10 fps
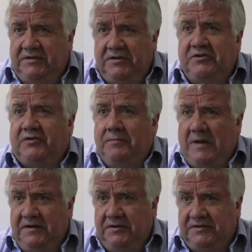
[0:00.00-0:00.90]
is under
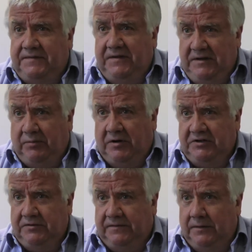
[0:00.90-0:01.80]
tremendous fee
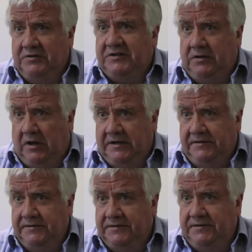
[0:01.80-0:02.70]
pressure from its
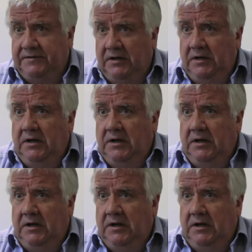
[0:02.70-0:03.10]
clients.